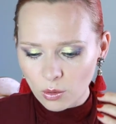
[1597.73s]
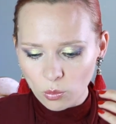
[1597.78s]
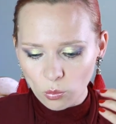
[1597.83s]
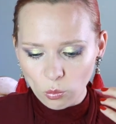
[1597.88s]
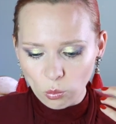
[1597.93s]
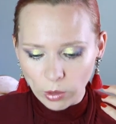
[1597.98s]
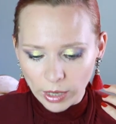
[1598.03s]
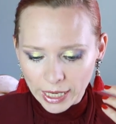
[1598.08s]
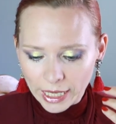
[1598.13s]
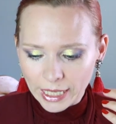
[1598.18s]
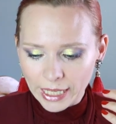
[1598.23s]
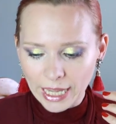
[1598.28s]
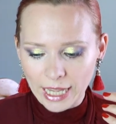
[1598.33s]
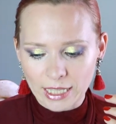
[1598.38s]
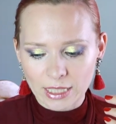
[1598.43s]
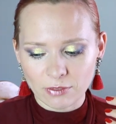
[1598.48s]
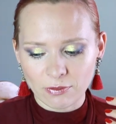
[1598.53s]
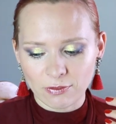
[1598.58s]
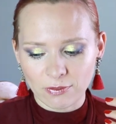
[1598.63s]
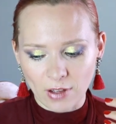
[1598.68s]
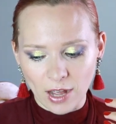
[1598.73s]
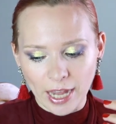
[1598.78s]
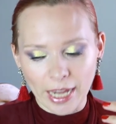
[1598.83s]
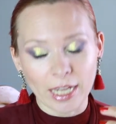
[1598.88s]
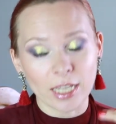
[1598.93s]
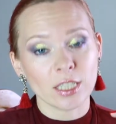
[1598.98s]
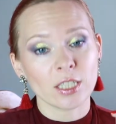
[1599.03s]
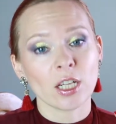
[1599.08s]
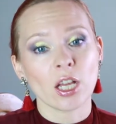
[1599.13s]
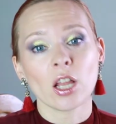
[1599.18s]
We can
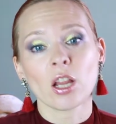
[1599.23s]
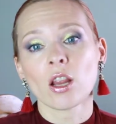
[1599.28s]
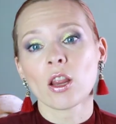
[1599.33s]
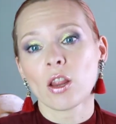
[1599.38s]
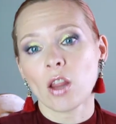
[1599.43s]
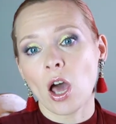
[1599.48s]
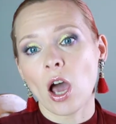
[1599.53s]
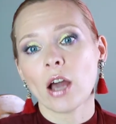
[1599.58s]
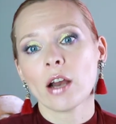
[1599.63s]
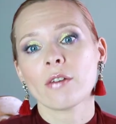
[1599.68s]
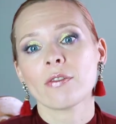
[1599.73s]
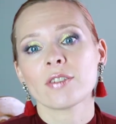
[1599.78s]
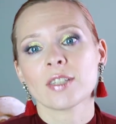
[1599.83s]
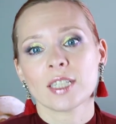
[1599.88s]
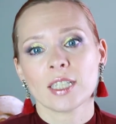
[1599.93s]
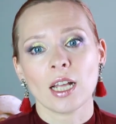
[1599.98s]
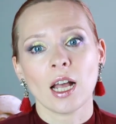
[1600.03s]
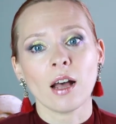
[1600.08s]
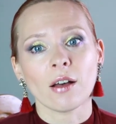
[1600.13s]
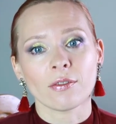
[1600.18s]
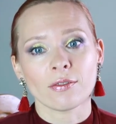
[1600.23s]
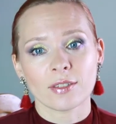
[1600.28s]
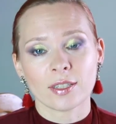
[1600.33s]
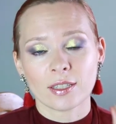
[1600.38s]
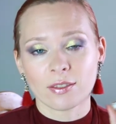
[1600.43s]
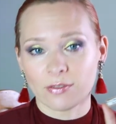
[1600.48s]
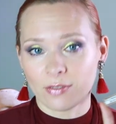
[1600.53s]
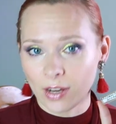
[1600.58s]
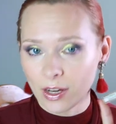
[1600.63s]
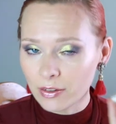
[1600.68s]
find a lot of
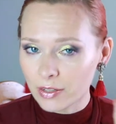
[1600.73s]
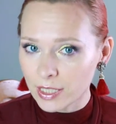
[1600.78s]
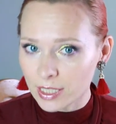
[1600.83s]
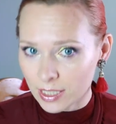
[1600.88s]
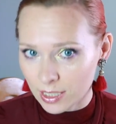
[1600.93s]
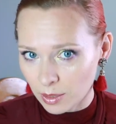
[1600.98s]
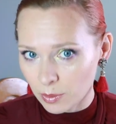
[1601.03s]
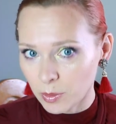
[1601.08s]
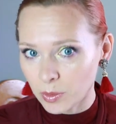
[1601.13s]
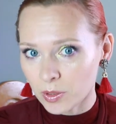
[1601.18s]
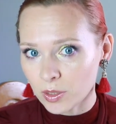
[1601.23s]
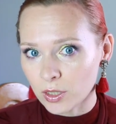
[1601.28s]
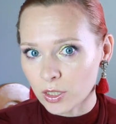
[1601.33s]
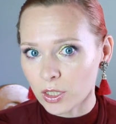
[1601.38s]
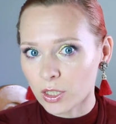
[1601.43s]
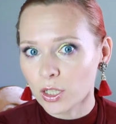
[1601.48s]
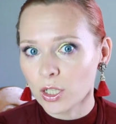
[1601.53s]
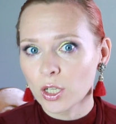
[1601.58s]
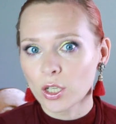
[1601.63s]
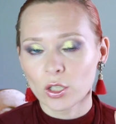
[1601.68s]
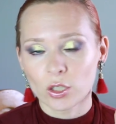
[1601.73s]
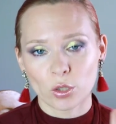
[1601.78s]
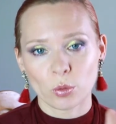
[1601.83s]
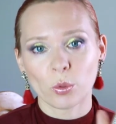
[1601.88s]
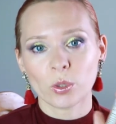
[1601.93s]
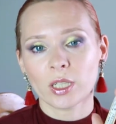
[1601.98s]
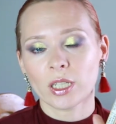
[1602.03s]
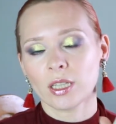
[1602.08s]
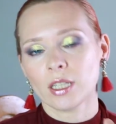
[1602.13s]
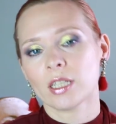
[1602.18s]
stuff very similar to
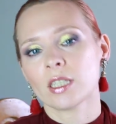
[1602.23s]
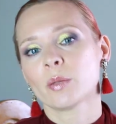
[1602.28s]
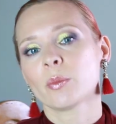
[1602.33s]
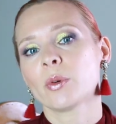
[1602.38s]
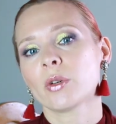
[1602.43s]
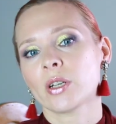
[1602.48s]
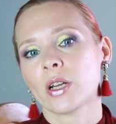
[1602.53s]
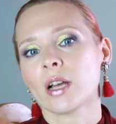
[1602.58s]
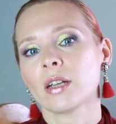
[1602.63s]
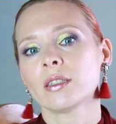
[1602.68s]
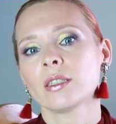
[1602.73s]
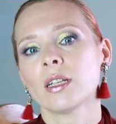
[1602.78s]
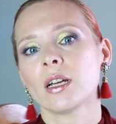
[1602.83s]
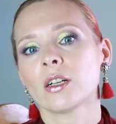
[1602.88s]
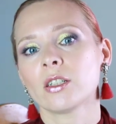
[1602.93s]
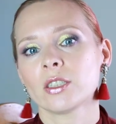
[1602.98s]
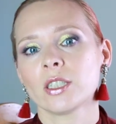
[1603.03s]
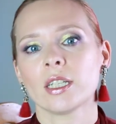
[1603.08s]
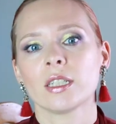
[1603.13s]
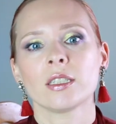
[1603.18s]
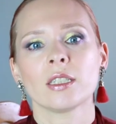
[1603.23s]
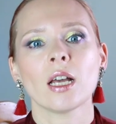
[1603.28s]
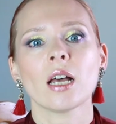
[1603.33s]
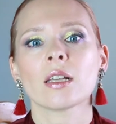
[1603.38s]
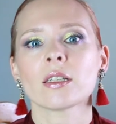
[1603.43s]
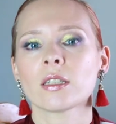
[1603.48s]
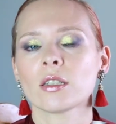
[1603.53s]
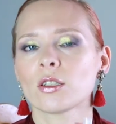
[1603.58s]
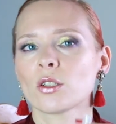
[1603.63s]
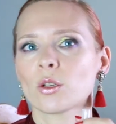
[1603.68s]
what Elizabeth Arden
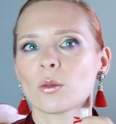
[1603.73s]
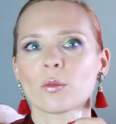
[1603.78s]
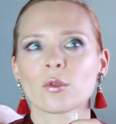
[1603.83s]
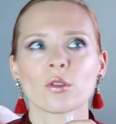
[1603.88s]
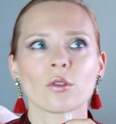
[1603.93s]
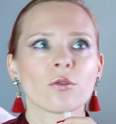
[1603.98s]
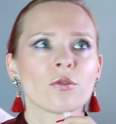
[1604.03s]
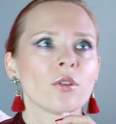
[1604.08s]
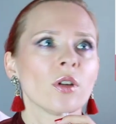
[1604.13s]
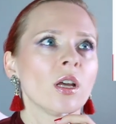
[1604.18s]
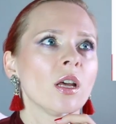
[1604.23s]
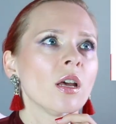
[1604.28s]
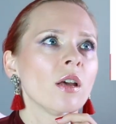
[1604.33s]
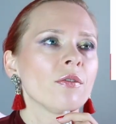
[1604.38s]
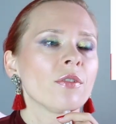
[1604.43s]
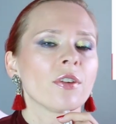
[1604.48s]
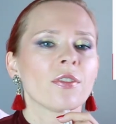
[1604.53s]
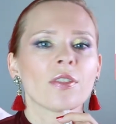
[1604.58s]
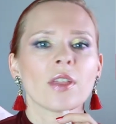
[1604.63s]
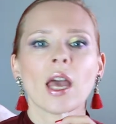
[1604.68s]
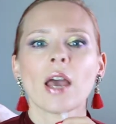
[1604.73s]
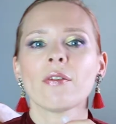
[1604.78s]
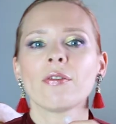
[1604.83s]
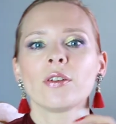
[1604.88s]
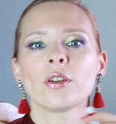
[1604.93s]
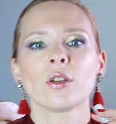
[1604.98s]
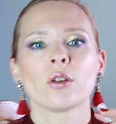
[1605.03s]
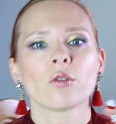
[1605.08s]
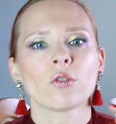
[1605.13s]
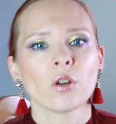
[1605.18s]
does in terms of Fifth
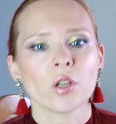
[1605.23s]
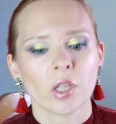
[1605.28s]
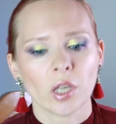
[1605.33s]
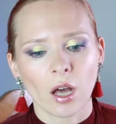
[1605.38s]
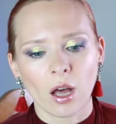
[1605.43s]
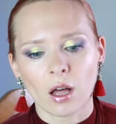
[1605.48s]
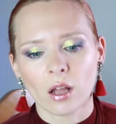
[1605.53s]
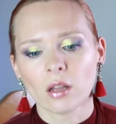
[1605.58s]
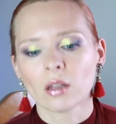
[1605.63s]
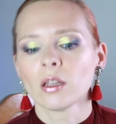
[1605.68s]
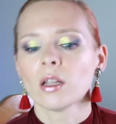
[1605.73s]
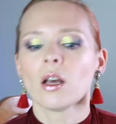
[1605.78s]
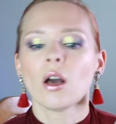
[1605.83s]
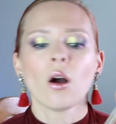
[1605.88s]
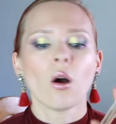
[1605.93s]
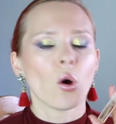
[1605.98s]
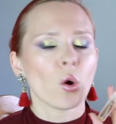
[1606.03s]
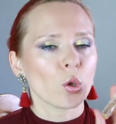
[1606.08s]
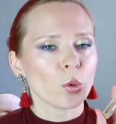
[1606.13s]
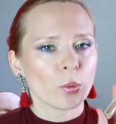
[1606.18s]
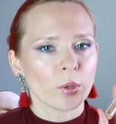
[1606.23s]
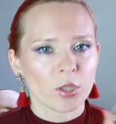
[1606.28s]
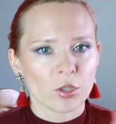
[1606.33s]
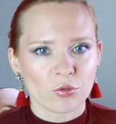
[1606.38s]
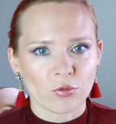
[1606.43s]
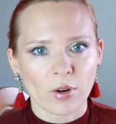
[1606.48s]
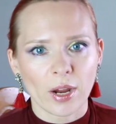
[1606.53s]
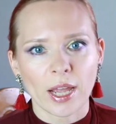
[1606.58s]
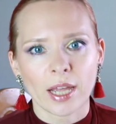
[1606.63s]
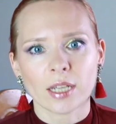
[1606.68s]
Avenue Royale,
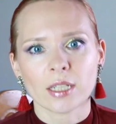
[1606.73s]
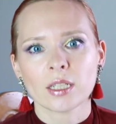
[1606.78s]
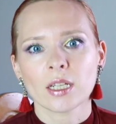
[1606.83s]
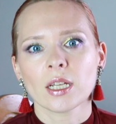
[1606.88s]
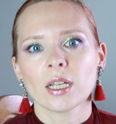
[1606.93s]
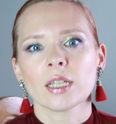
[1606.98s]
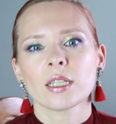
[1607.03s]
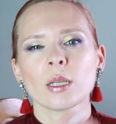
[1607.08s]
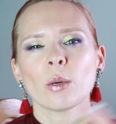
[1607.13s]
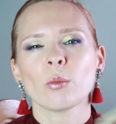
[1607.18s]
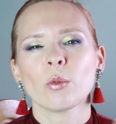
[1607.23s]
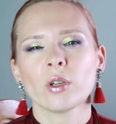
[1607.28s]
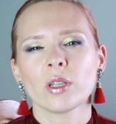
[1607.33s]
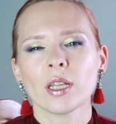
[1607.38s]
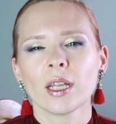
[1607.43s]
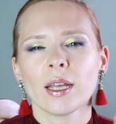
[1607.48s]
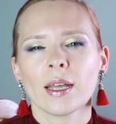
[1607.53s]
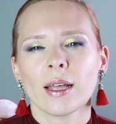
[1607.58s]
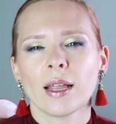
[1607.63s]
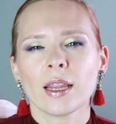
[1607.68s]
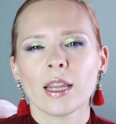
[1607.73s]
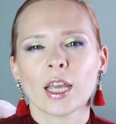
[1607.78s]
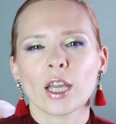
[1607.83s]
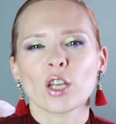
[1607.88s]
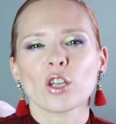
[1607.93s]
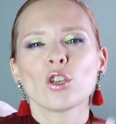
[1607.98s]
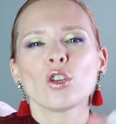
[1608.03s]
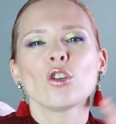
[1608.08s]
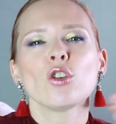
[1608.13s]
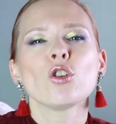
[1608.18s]
Always Red, somewhat
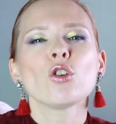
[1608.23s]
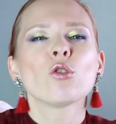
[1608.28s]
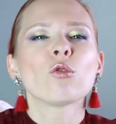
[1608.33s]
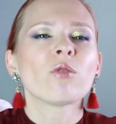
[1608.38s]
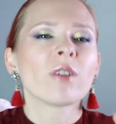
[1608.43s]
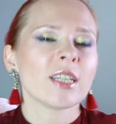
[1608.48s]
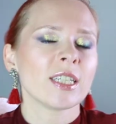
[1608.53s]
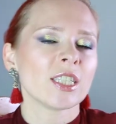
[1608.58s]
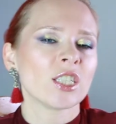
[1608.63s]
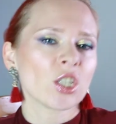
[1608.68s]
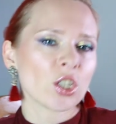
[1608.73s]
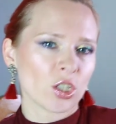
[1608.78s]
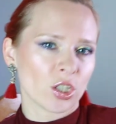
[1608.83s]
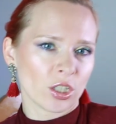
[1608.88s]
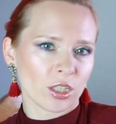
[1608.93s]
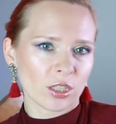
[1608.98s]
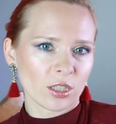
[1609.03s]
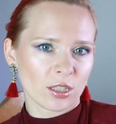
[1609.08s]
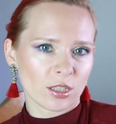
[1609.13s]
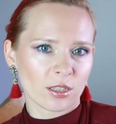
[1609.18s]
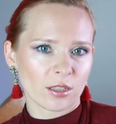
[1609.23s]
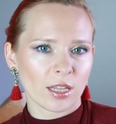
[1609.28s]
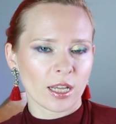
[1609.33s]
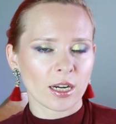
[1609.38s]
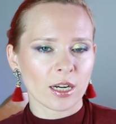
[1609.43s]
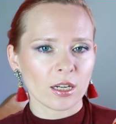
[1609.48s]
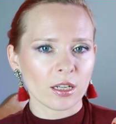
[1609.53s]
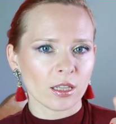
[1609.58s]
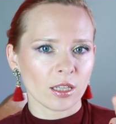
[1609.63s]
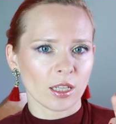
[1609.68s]
like new renditions
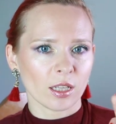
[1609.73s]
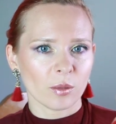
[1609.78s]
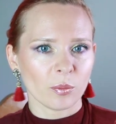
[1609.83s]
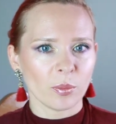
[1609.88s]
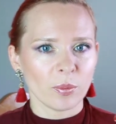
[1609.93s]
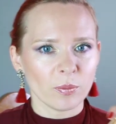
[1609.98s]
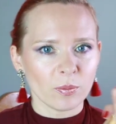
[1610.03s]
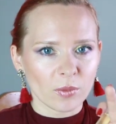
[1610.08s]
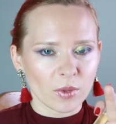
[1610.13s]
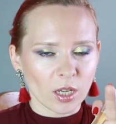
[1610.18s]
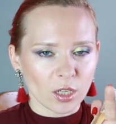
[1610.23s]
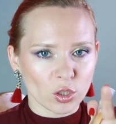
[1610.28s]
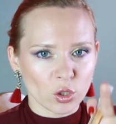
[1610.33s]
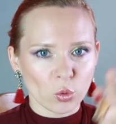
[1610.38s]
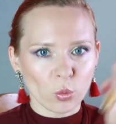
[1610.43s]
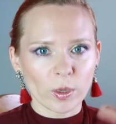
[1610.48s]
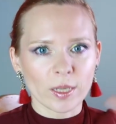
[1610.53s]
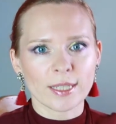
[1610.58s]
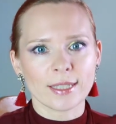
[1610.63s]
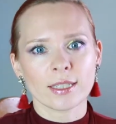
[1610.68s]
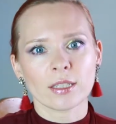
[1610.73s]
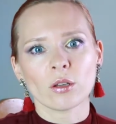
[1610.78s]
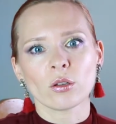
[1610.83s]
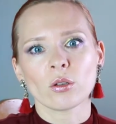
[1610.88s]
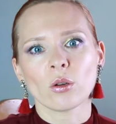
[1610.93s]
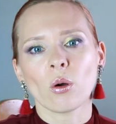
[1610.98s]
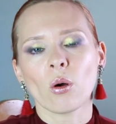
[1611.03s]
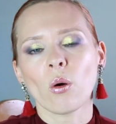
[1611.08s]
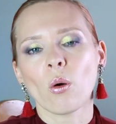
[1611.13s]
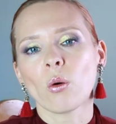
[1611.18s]
that are a little like twists
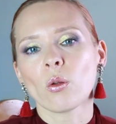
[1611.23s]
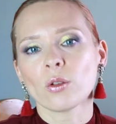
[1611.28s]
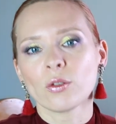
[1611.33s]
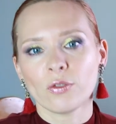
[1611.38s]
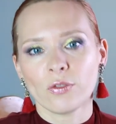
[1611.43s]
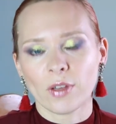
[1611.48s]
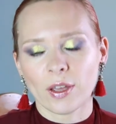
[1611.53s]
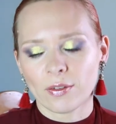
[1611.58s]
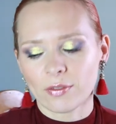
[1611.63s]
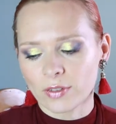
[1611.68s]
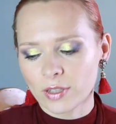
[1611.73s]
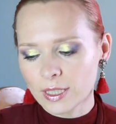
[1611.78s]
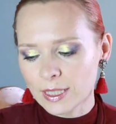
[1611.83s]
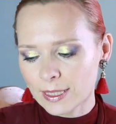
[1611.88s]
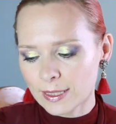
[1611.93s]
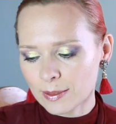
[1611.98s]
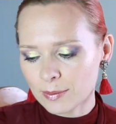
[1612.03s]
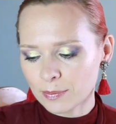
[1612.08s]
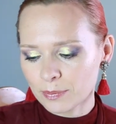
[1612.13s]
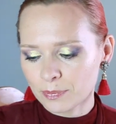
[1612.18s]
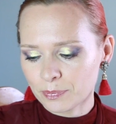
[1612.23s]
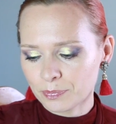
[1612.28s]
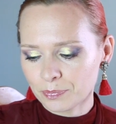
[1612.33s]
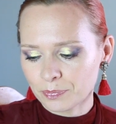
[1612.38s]
on old favorites.